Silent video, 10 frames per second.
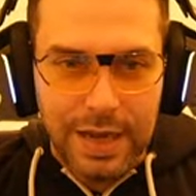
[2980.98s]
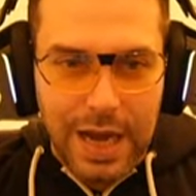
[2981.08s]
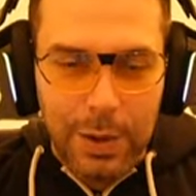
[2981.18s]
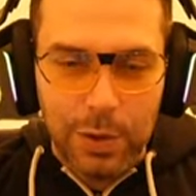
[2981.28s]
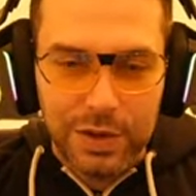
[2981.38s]

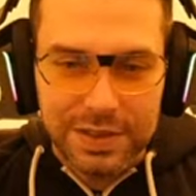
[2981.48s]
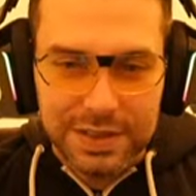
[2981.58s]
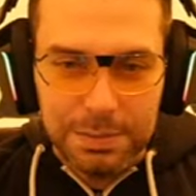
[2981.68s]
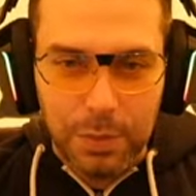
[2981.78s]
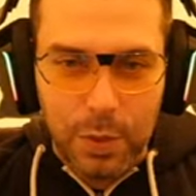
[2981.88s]
I want to
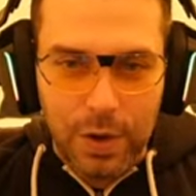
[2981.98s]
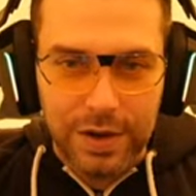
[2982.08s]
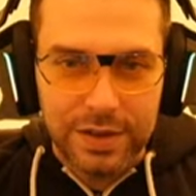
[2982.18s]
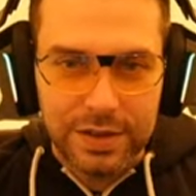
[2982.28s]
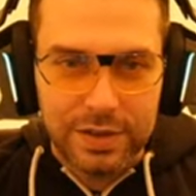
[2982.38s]
see
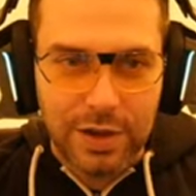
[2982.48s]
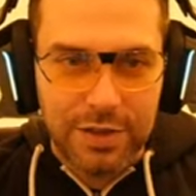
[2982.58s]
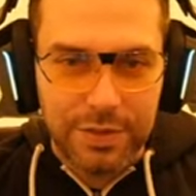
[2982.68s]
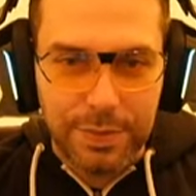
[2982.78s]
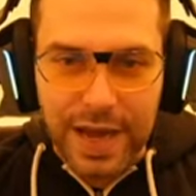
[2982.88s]
more to have
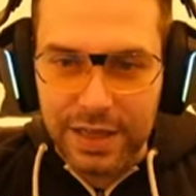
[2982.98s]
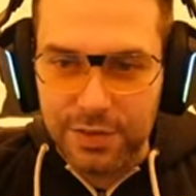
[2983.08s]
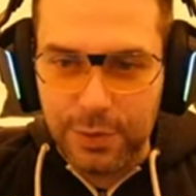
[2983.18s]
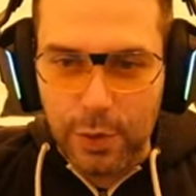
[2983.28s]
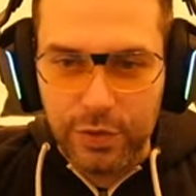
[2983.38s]
a back and
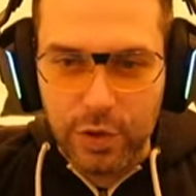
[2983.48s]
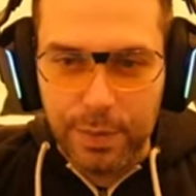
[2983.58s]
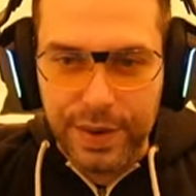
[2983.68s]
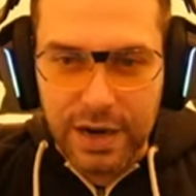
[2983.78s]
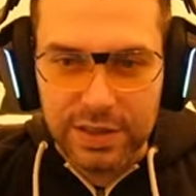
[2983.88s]
forth
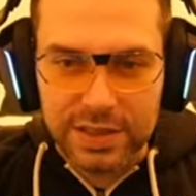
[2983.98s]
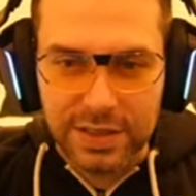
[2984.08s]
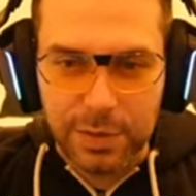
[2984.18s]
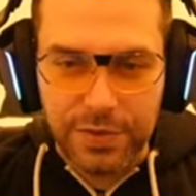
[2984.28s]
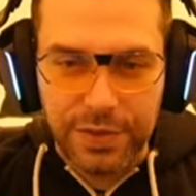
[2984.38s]
comparison
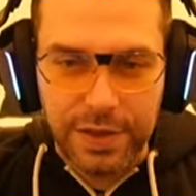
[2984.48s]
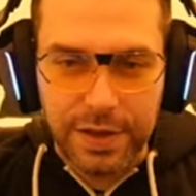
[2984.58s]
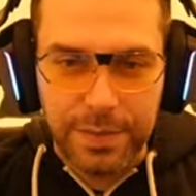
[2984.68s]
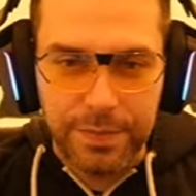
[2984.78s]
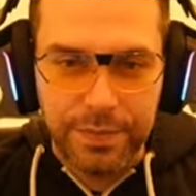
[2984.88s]
with the